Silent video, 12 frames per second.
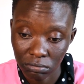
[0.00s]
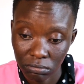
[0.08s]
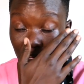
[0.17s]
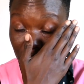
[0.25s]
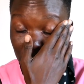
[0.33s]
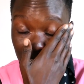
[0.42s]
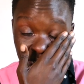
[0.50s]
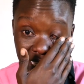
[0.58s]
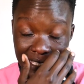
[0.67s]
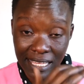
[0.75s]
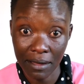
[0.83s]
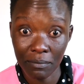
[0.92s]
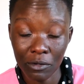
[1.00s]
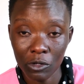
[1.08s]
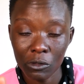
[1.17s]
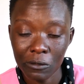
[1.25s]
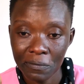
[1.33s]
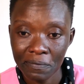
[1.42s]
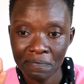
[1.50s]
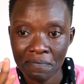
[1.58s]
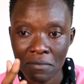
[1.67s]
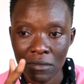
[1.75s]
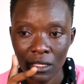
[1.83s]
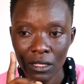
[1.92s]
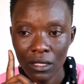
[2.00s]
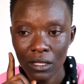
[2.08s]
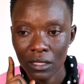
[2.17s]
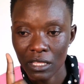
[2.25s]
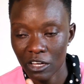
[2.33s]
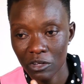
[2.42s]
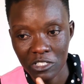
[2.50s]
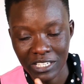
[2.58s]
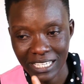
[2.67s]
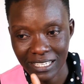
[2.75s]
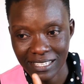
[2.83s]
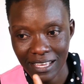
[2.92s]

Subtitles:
They're going to take a sample. They're going to take a